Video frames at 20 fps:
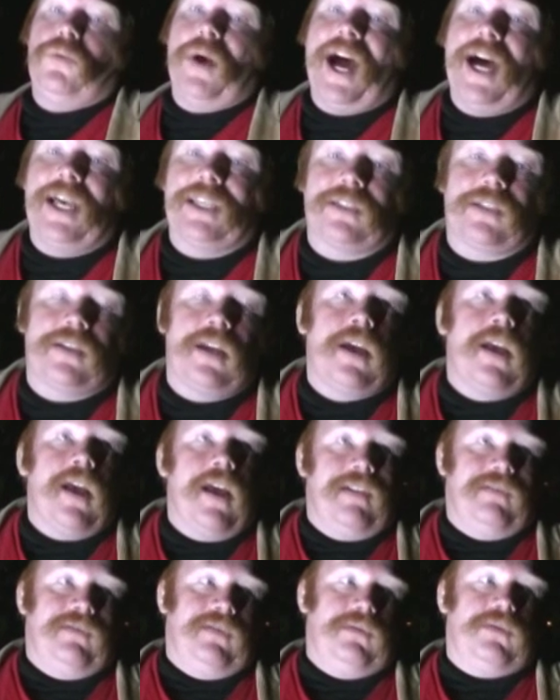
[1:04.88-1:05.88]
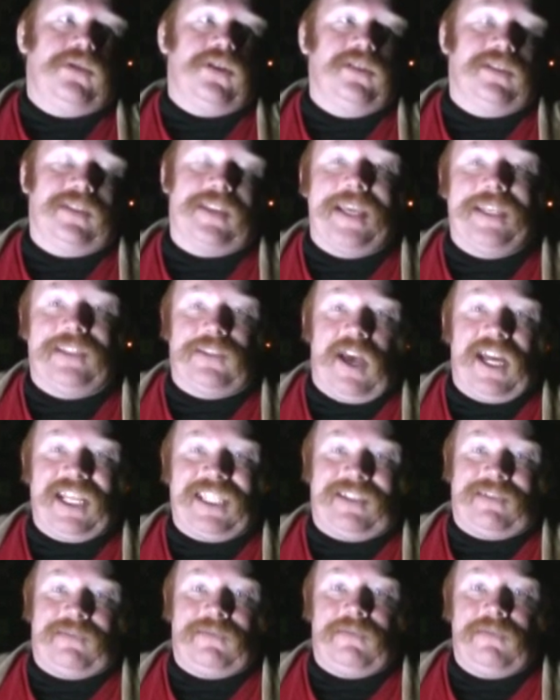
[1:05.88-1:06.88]
you asked, because there's like
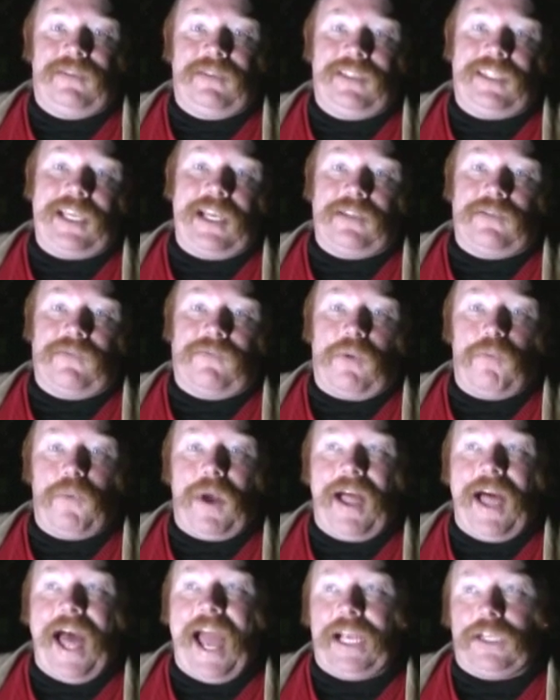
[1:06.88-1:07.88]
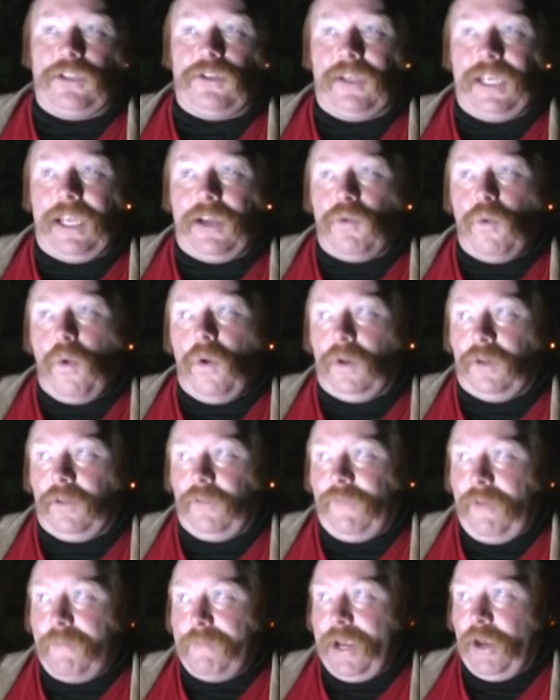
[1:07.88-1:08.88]
six of, well, actually a quarter
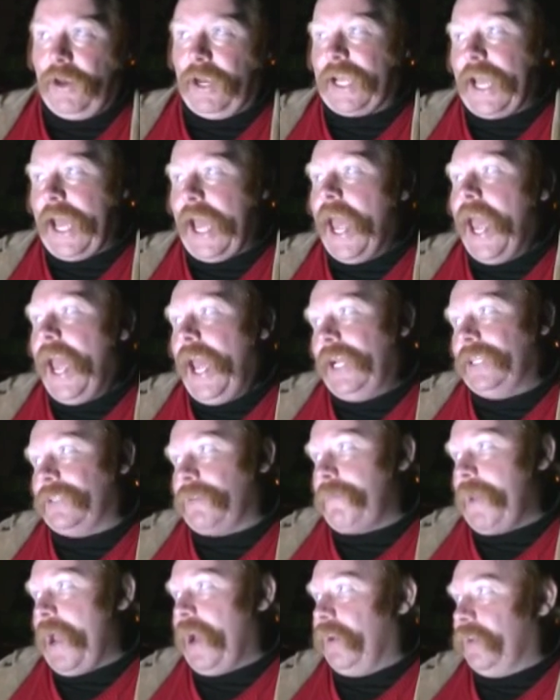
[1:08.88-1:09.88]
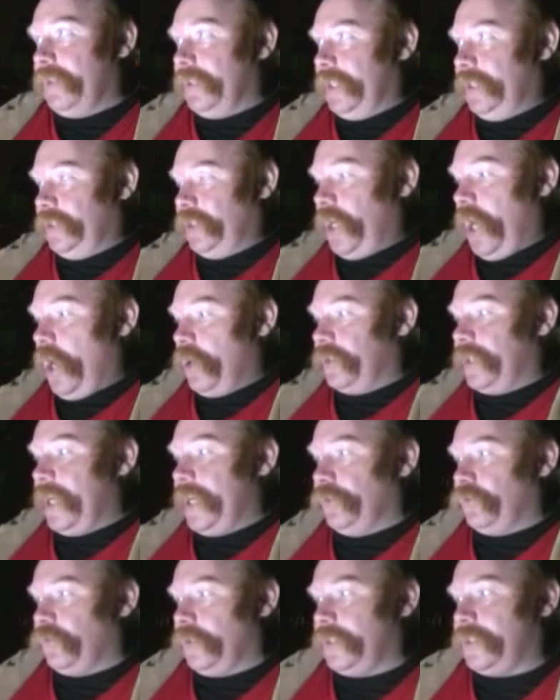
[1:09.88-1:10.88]
of America is apparently
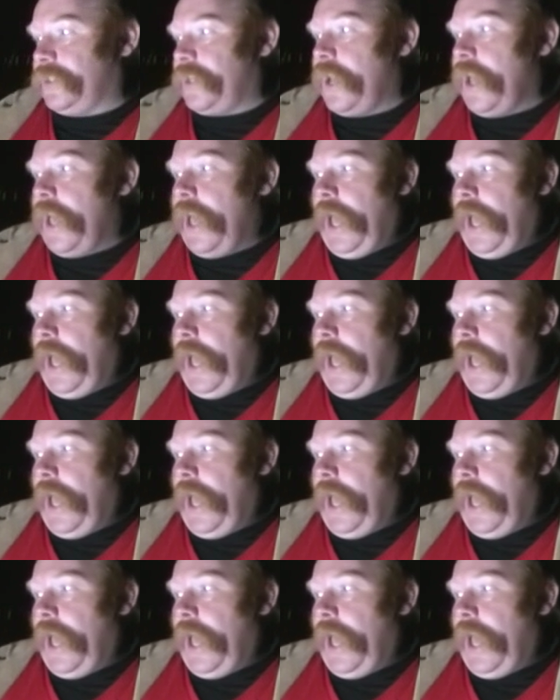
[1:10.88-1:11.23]
geocentrist.